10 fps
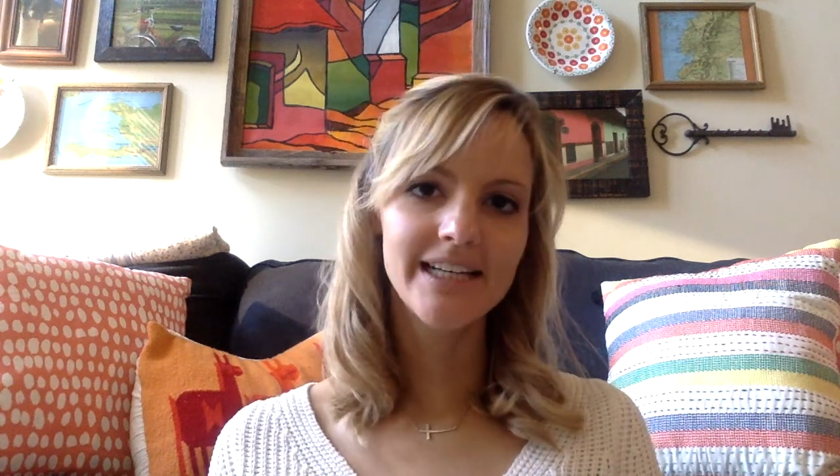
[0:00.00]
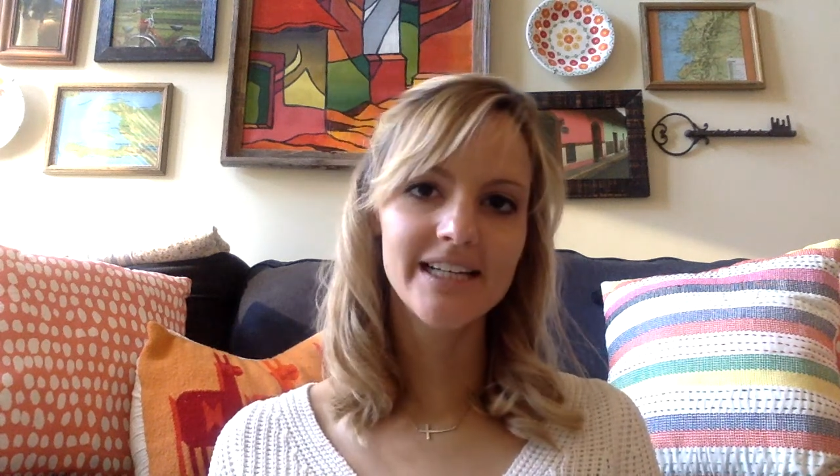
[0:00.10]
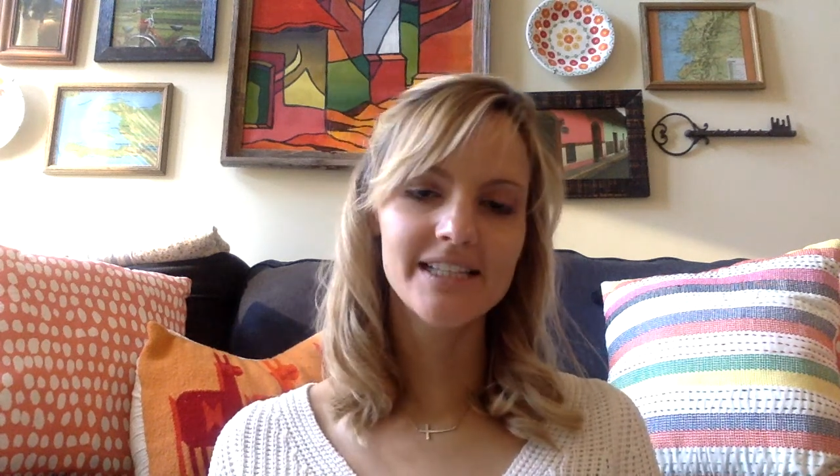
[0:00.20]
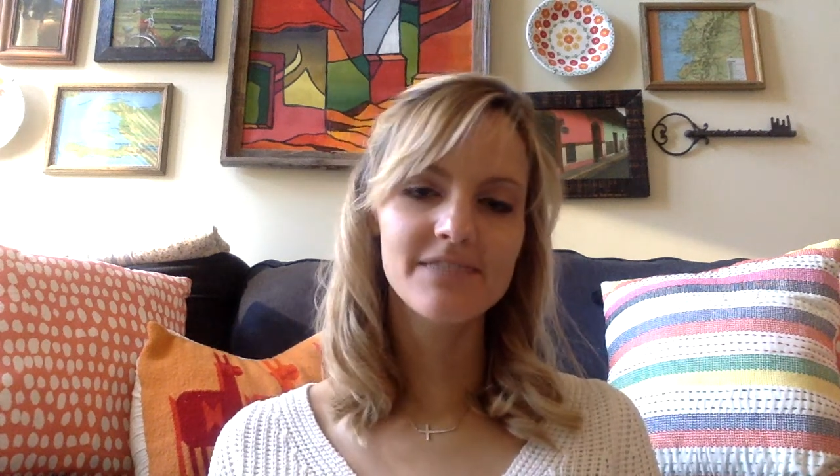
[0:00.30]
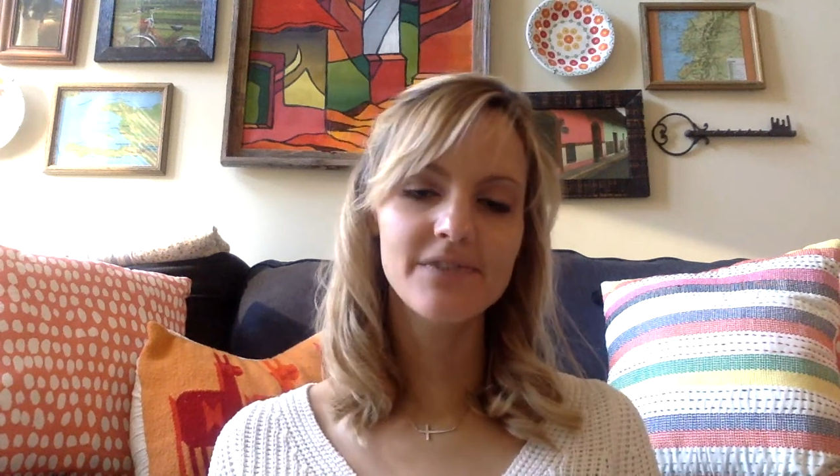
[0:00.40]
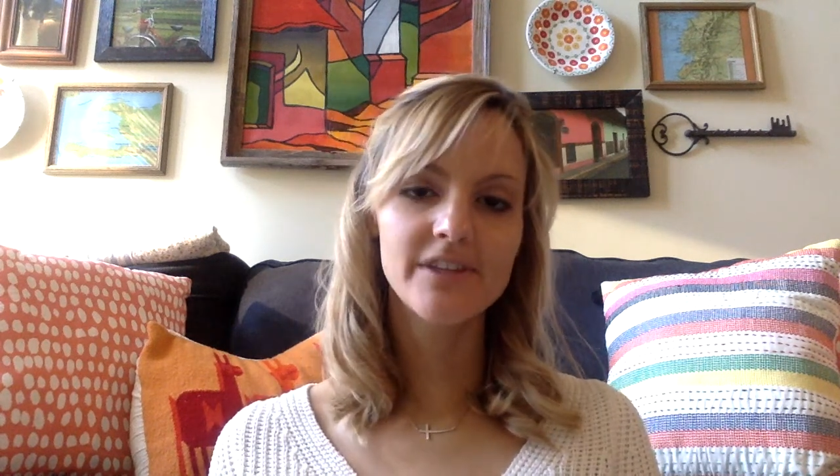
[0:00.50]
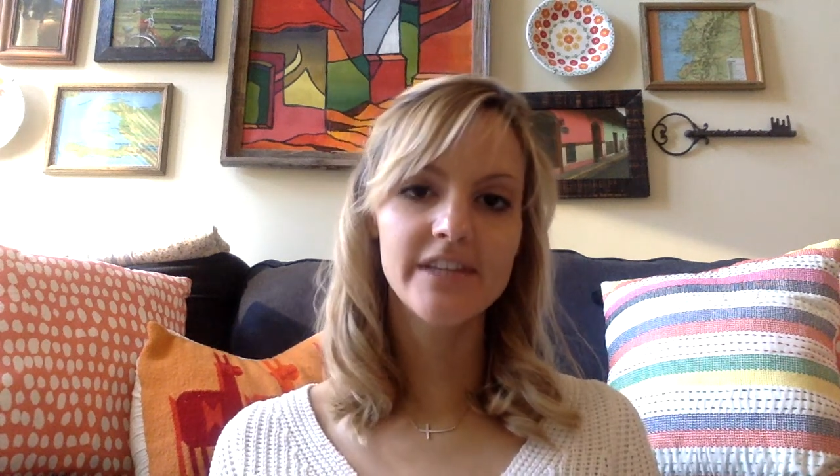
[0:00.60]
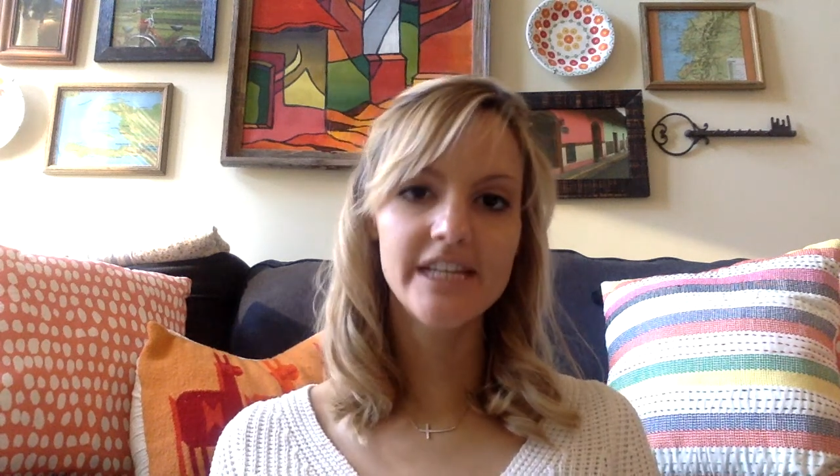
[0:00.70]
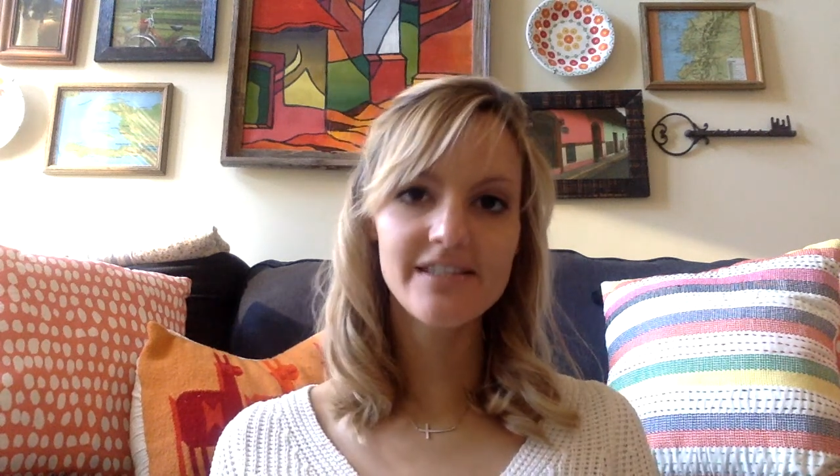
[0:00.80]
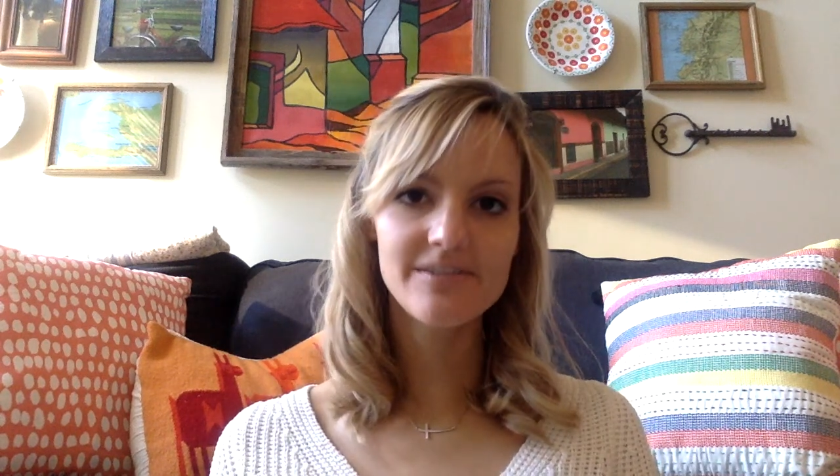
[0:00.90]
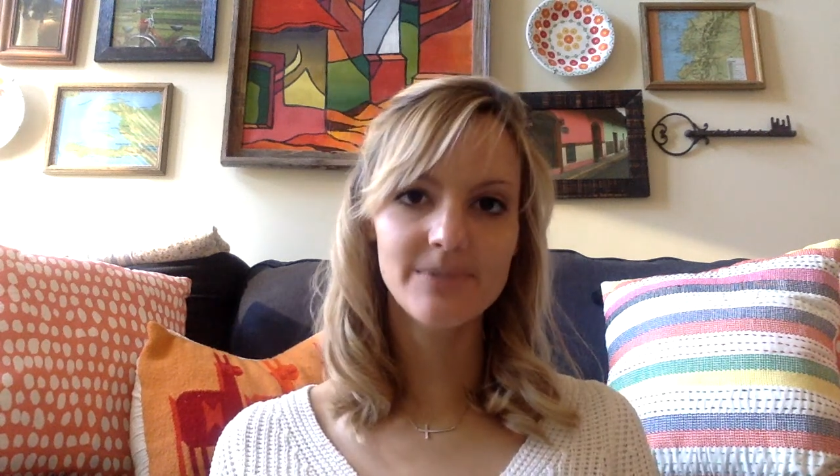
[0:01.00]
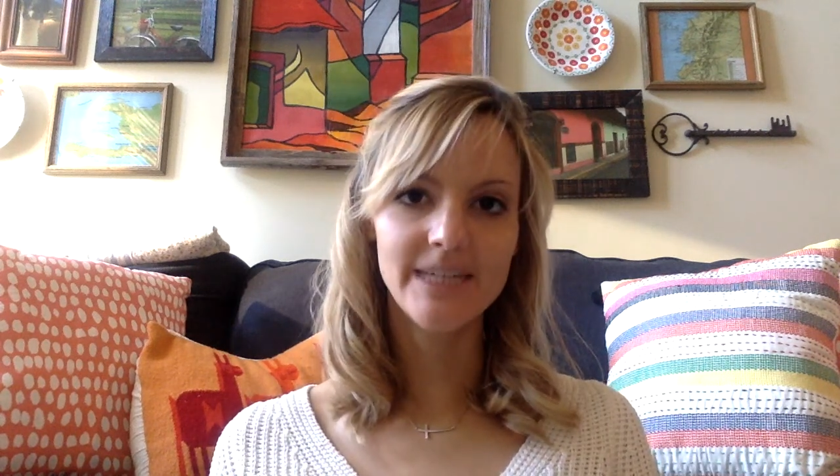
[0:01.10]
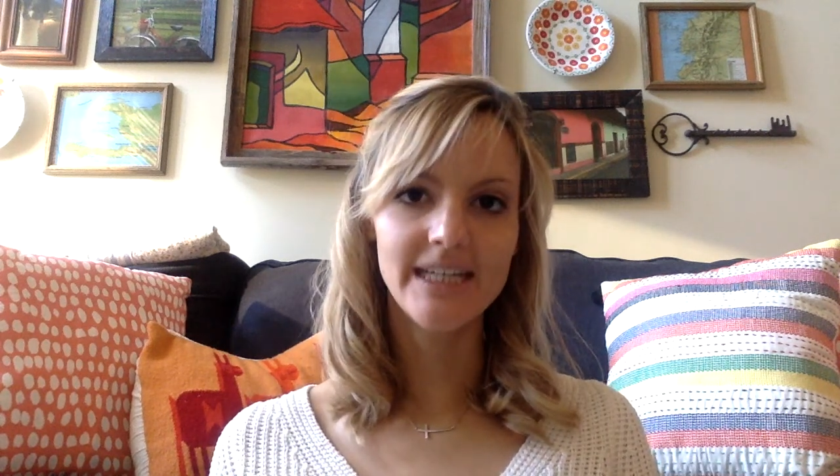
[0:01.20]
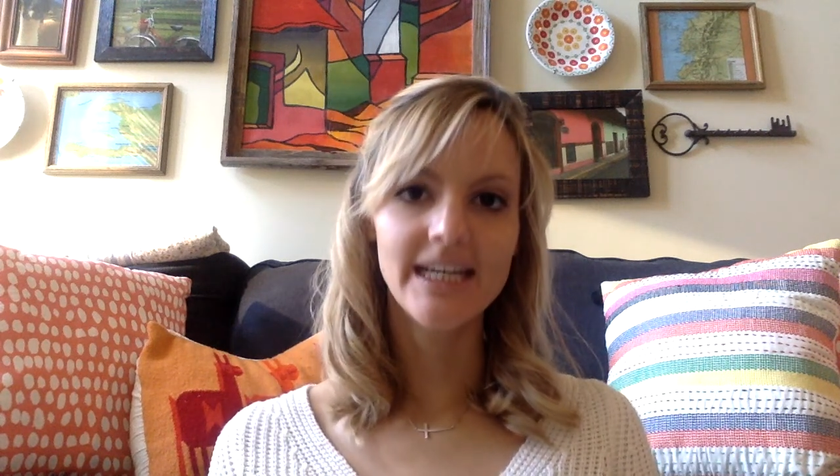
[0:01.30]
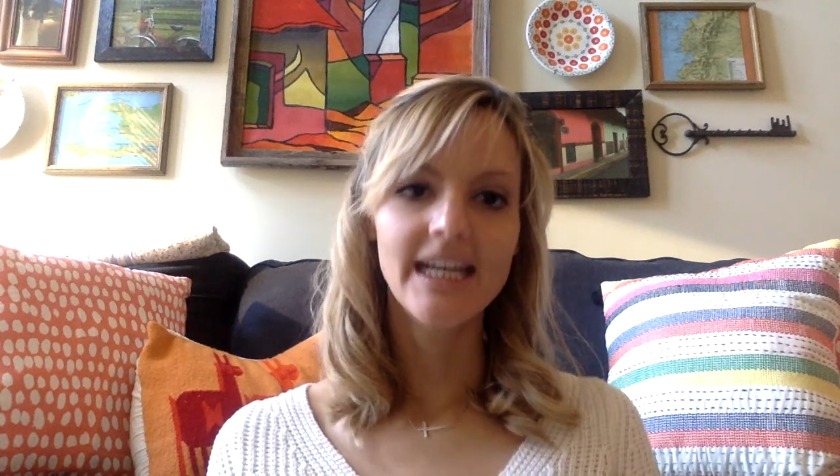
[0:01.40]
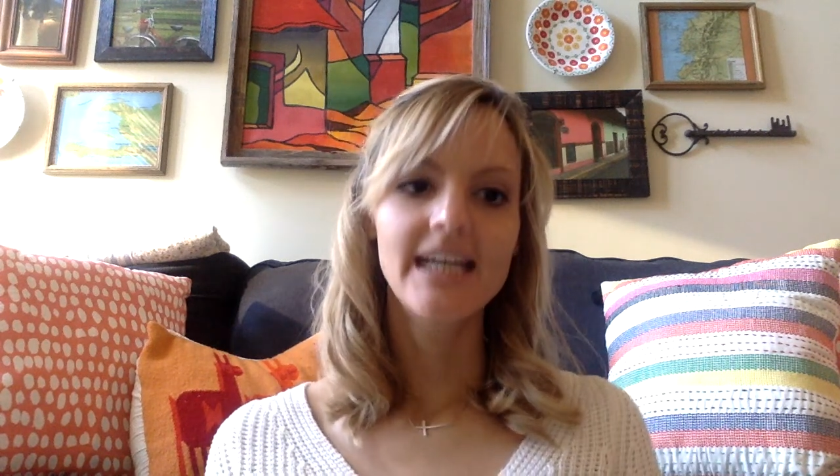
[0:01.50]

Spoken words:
is for this week